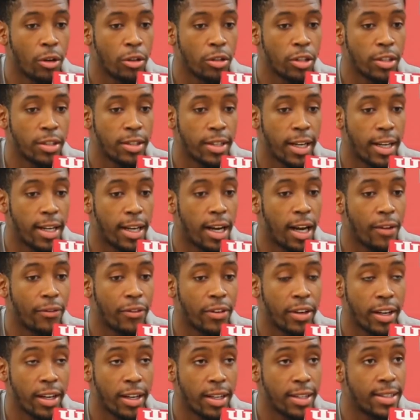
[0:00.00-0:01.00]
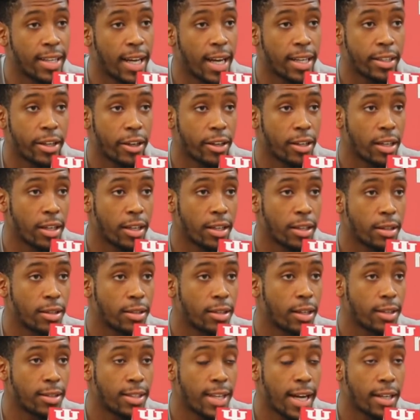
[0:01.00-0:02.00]
just stay confident and attack their
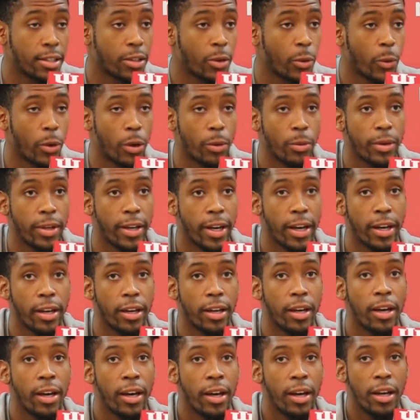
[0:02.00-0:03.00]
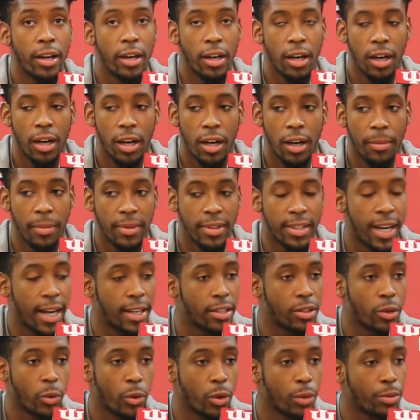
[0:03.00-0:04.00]
length. To attack the rim, we can't
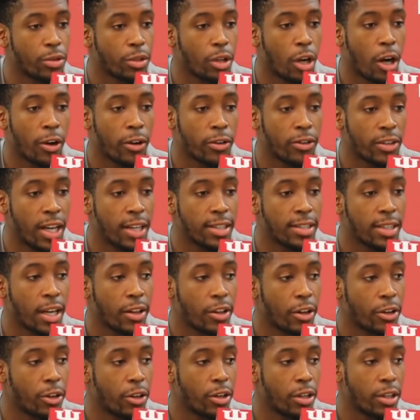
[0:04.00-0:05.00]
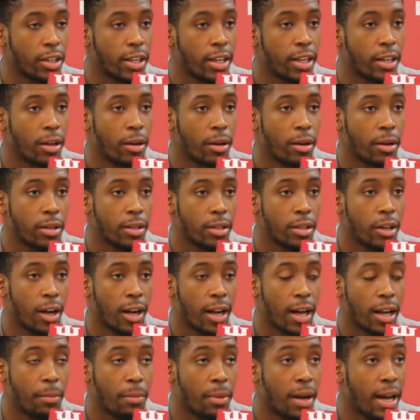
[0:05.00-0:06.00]
attack the rim soft. That's how they're going to get a
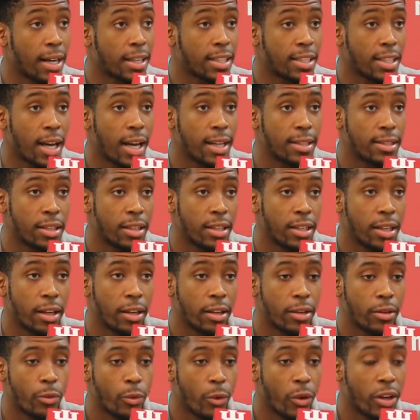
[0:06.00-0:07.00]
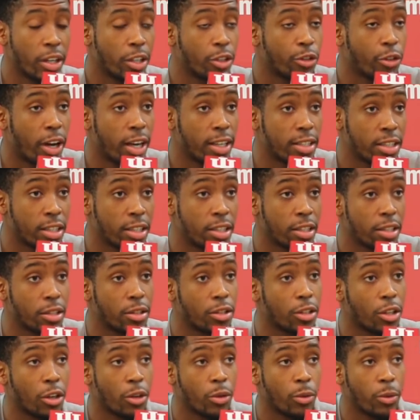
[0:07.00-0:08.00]
lot of block shots and then run in transition.
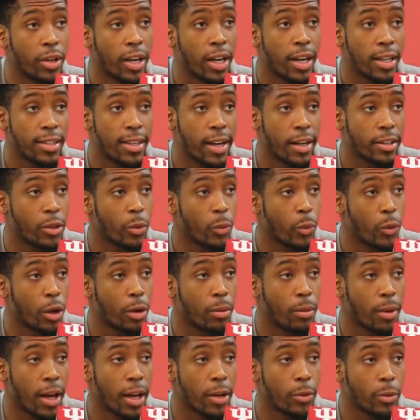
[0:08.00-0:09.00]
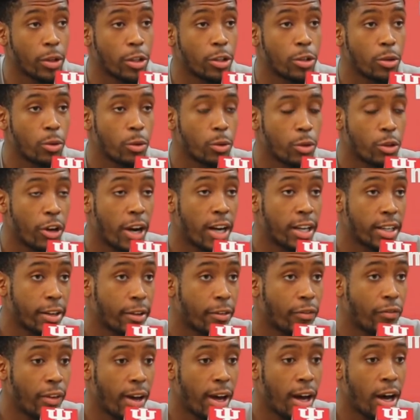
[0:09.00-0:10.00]
So we got to attack the rim like we're trying to
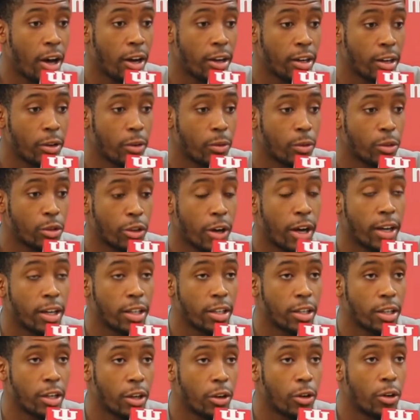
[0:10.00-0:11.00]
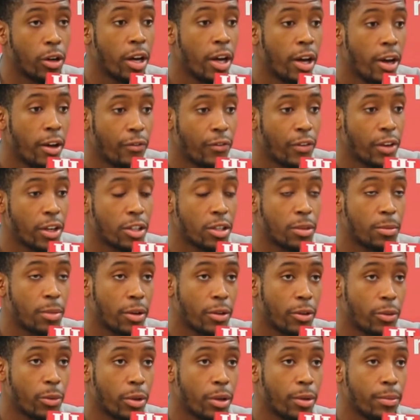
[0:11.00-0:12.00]
get fouled and we're trying to, finish
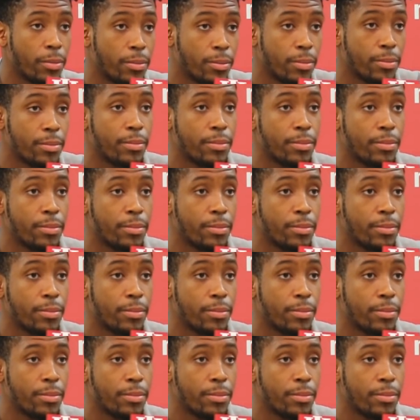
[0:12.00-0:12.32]
above the rim.